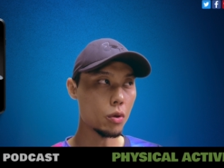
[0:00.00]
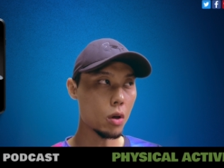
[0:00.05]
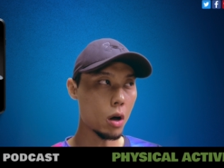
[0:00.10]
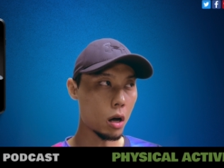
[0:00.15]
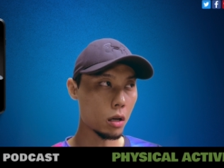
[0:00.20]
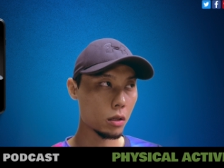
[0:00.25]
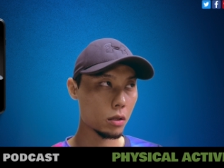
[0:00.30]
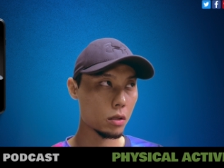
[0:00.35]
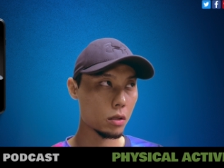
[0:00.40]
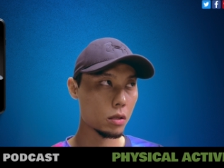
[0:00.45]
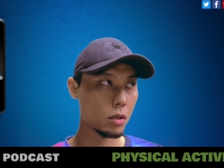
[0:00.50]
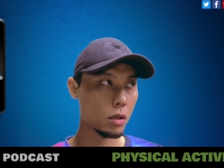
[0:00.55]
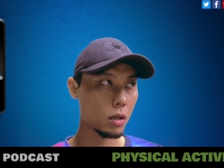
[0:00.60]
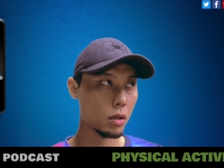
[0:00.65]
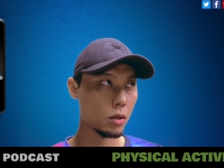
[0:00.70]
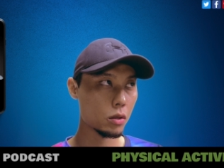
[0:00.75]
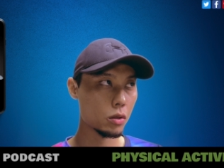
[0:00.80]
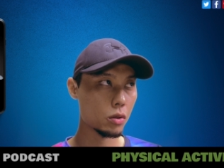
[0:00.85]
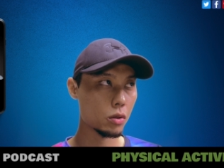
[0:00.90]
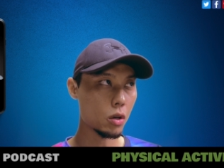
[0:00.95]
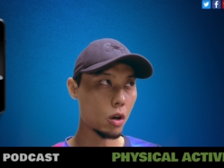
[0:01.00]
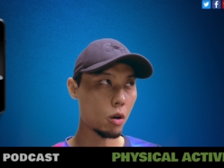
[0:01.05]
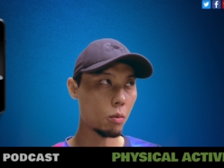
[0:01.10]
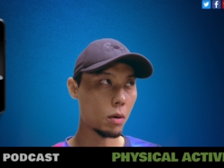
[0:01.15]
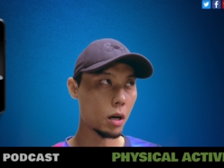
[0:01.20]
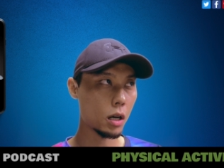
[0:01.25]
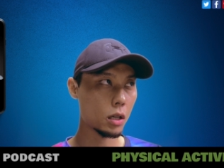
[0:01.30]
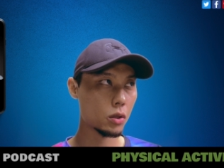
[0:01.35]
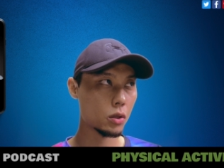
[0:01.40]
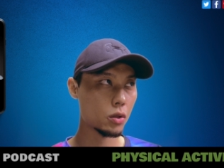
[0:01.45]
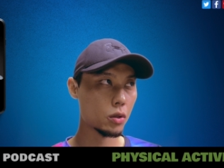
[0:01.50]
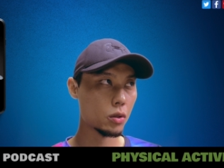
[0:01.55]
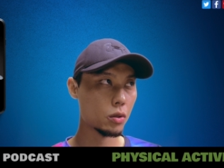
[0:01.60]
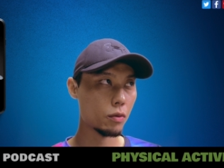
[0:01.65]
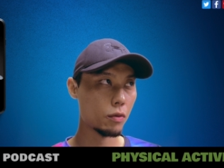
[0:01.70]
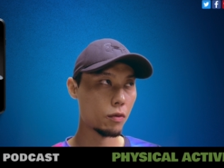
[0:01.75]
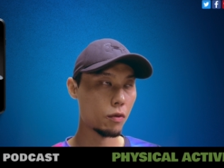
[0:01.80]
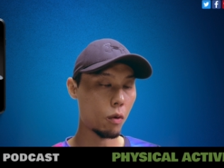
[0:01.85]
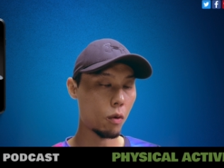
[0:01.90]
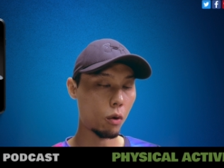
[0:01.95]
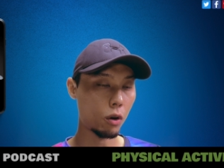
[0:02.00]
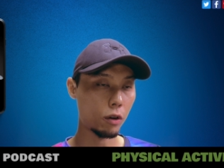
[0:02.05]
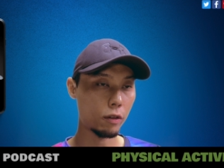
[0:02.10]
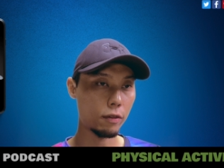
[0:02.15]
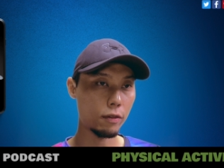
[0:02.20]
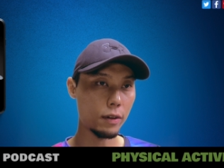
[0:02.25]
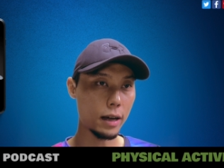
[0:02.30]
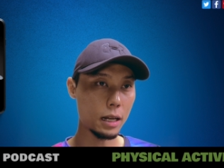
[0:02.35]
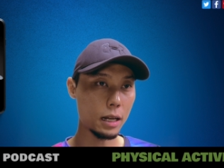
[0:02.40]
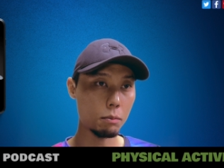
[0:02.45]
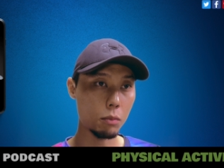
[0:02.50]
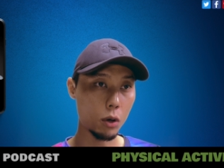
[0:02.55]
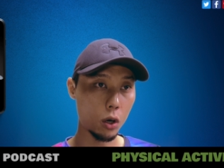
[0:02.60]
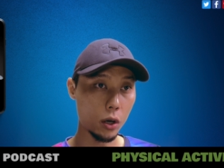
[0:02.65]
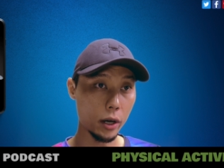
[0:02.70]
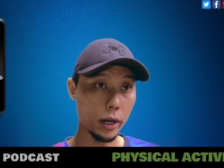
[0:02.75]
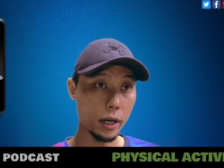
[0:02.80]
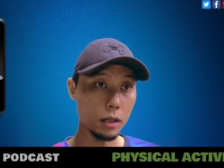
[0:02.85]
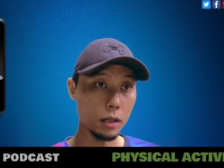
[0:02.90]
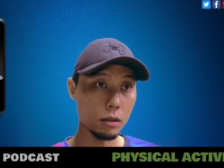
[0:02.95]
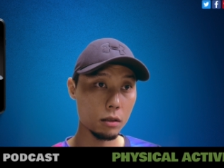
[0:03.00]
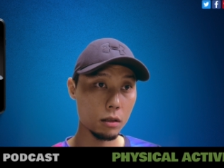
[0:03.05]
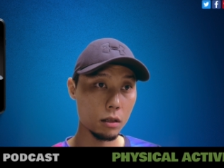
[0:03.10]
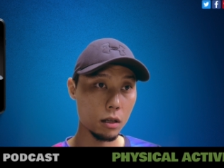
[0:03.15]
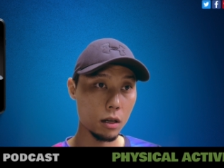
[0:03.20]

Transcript: not so much for fat burning,